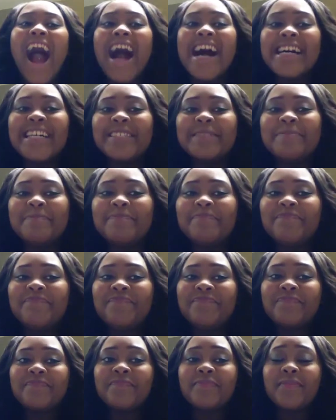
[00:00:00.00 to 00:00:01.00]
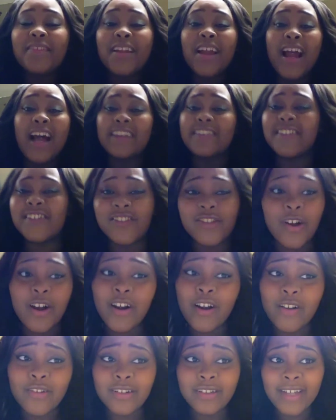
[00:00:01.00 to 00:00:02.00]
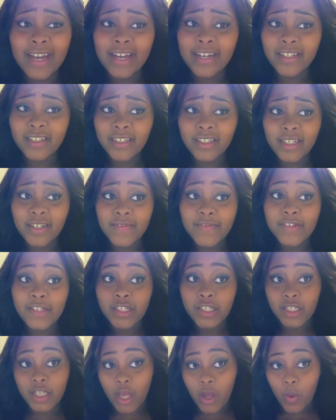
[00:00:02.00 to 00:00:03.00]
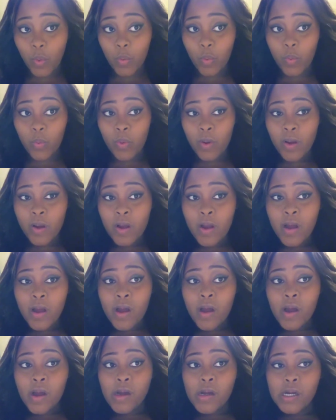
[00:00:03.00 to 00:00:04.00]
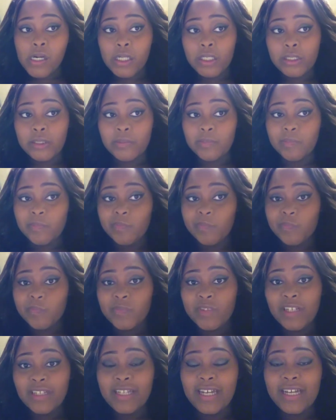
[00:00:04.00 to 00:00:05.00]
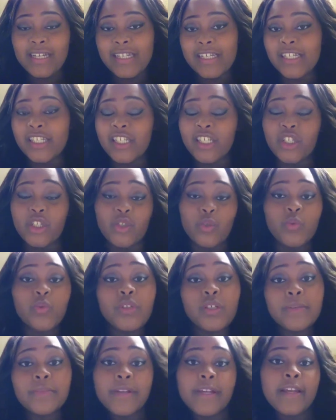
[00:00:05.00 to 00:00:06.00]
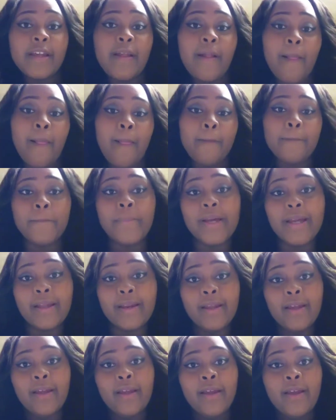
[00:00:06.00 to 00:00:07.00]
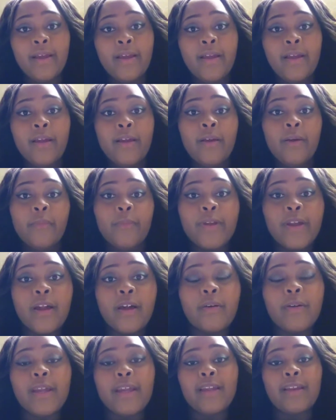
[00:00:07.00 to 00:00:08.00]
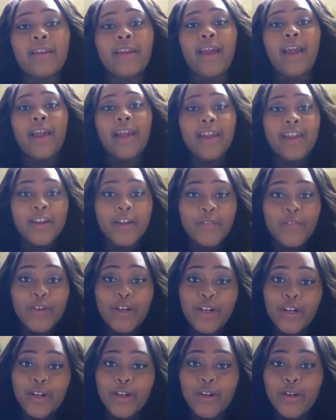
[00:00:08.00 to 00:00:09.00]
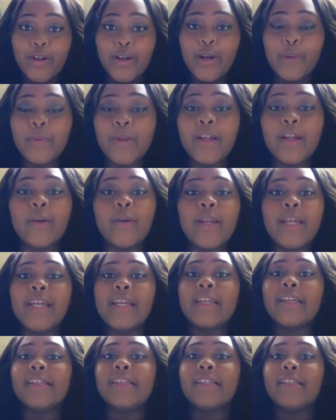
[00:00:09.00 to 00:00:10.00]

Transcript: um, I just started on a lot of stuff, so... Um, a lot of this is new to me, but we gonna get the hang of a girl, and we gonna get it